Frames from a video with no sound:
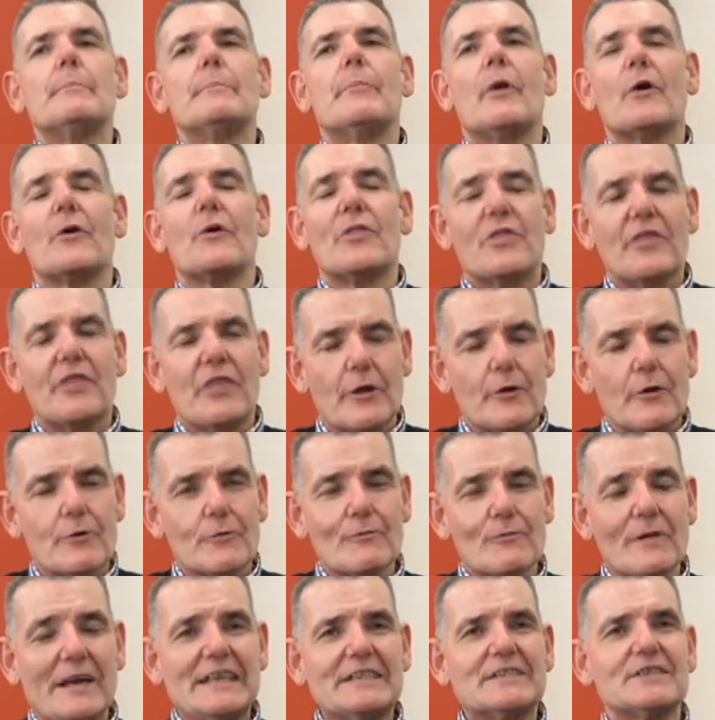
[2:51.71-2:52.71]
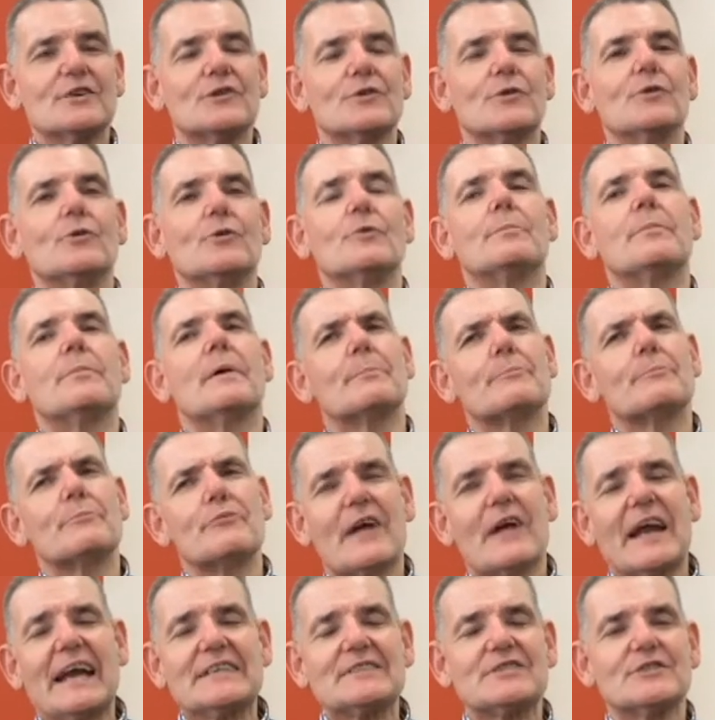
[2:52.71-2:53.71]
both theoretical but
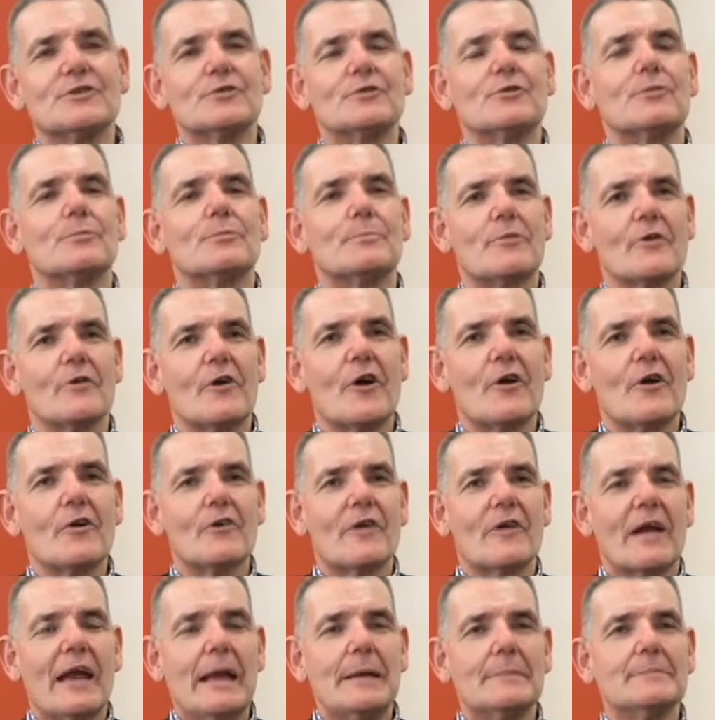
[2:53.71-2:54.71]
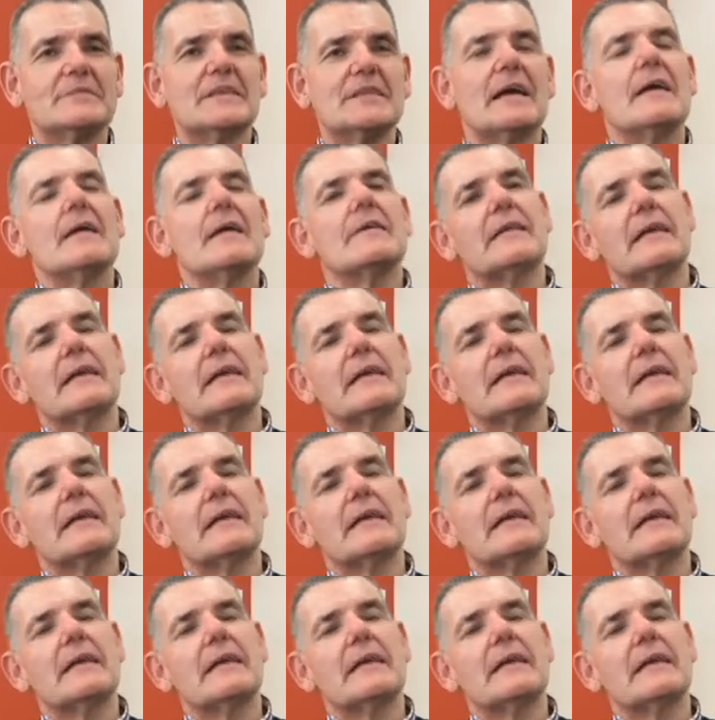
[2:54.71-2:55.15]
practical programs